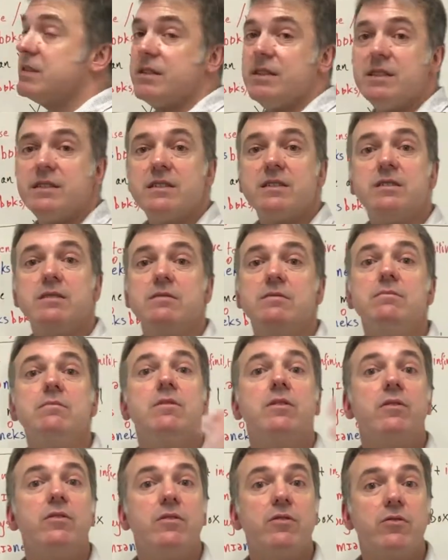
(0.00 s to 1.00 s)
is still
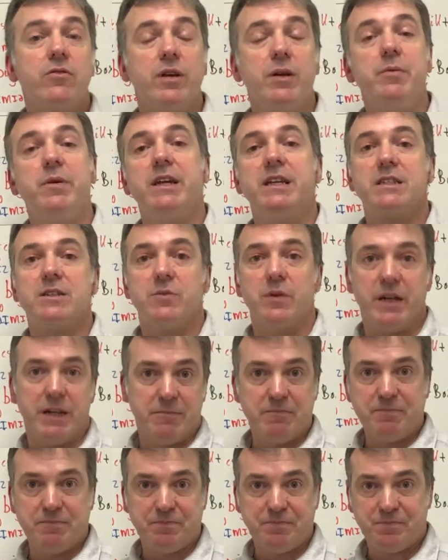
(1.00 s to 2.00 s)
3 weeks away.
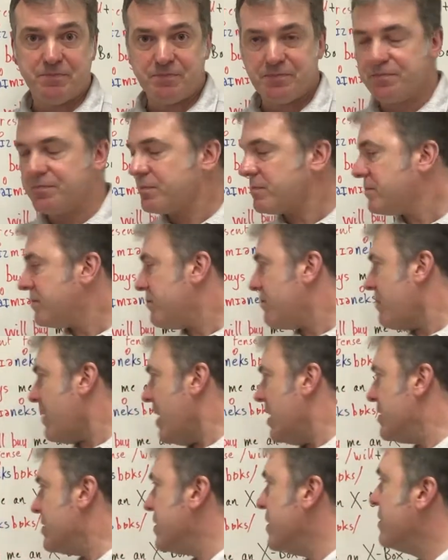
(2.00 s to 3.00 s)

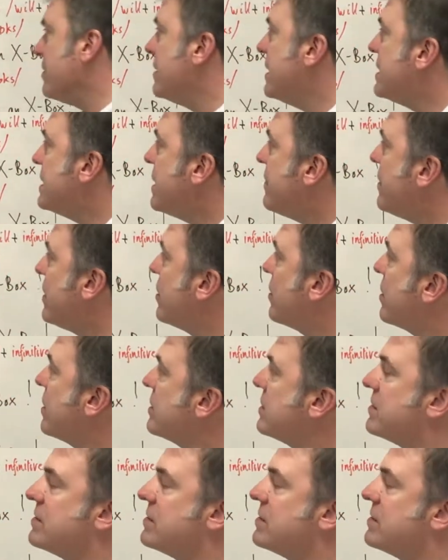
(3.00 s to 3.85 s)
So let's have a look at